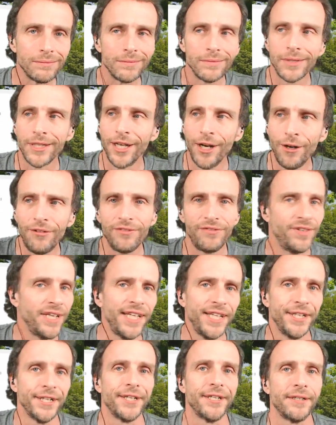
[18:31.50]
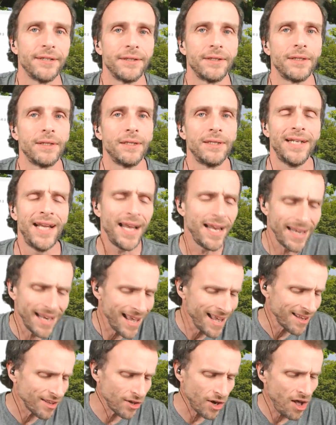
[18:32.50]
Go figure, not
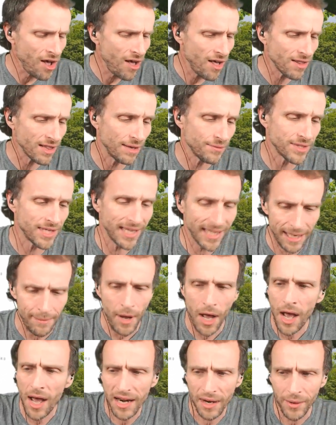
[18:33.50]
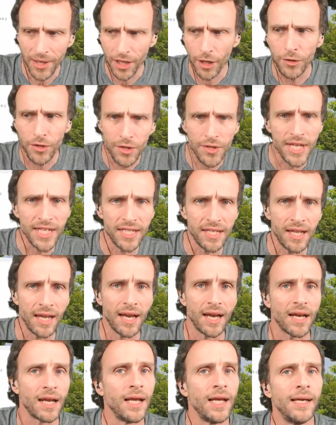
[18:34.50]
at all. I was like, come on, I want to go do this
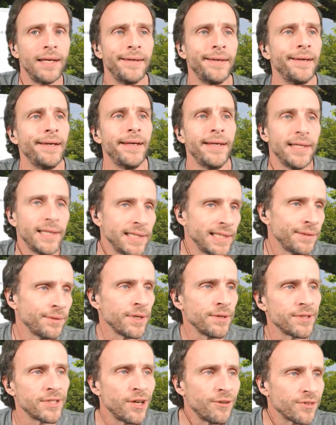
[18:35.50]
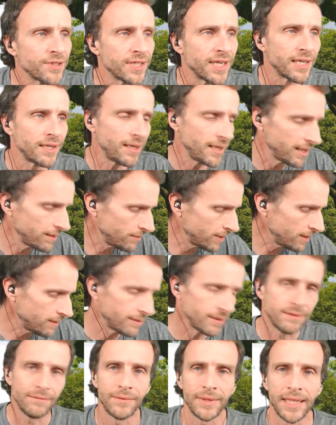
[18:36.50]
thing. And then when it was over, I was like, all right,
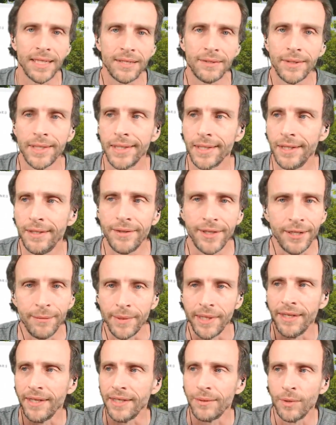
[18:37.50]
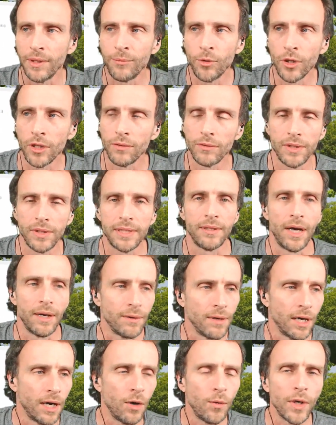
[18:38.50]
well, I guess we can go. They're married. What more?
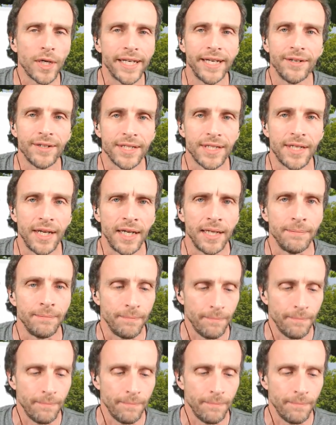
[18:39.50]
Our work here is done.